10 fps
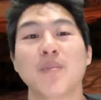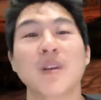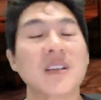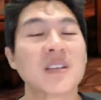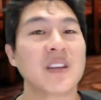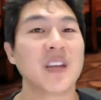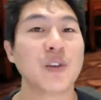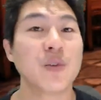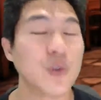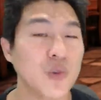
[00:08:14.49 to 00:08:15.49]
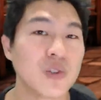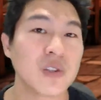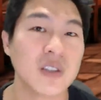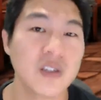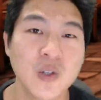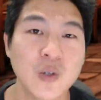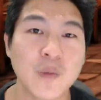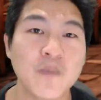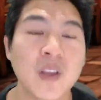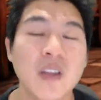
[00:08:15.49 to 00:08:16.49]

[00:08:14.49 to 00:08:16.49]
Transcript: place than you usually do.